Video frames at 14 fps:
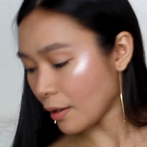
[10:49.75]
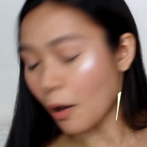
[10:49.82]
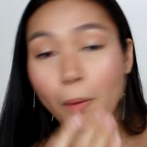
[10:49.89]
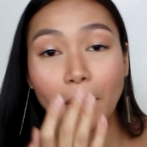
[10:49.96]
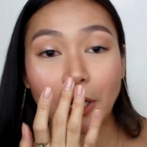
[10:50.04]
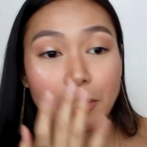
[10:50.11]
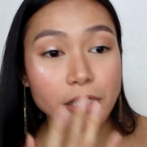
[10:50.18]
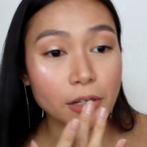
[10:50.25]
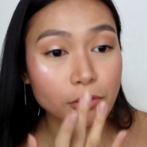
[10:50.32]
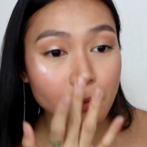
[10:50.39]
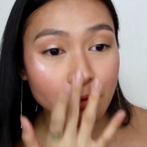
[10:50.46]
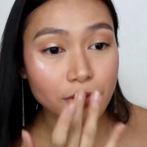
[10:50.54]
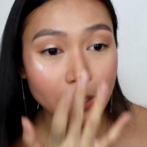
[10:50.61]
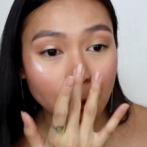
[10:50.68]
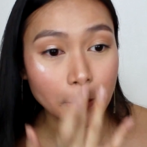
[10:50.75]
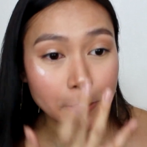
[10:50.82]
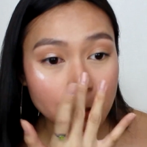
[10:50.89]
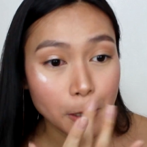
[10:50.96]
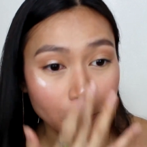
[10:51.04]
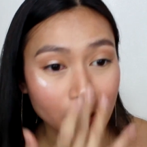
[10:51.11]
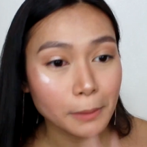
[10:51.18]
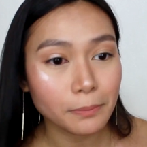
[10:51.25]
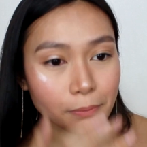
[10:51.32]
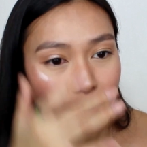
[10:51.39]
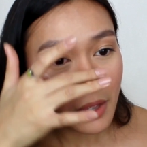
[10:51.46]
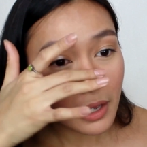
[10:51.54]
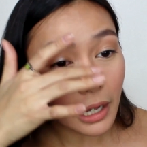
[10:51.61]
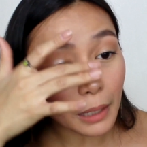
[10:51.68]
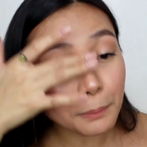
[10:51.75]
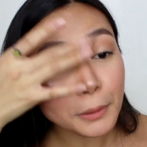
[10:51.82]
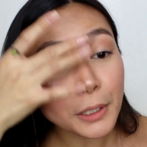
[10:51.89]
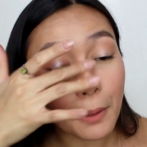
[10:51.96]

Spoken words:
Oh my gosh, I have 12 seconds. You know what? I'll put